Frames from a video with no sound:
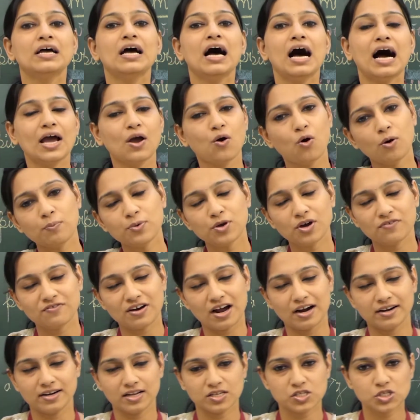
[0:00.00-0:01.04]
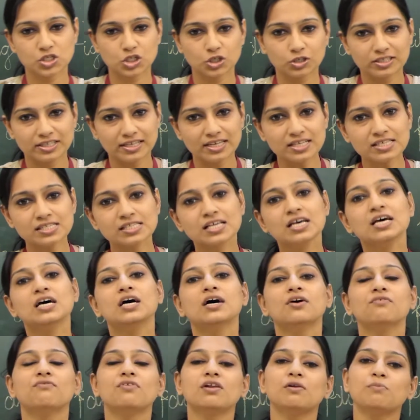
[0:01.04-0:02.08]
I hope you have understood this.
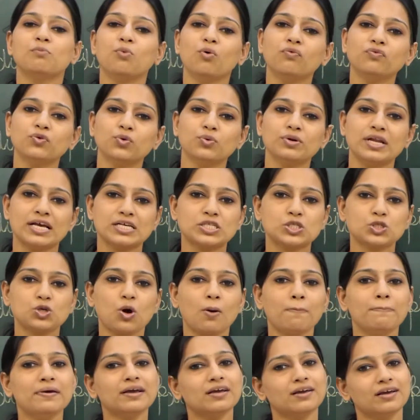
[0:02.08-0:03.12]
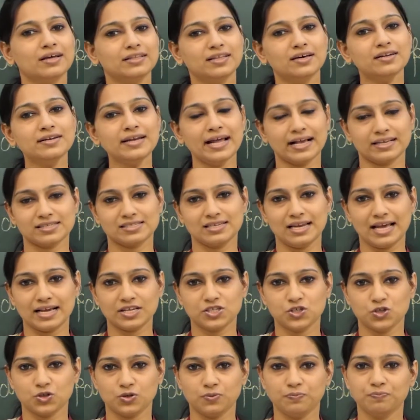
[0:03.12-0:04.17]
We'll move to next topic in the next
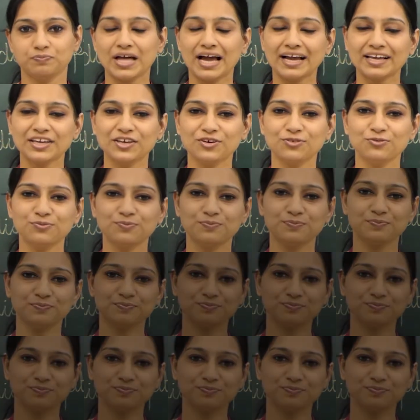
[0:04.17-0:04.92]
lecture. Thank you.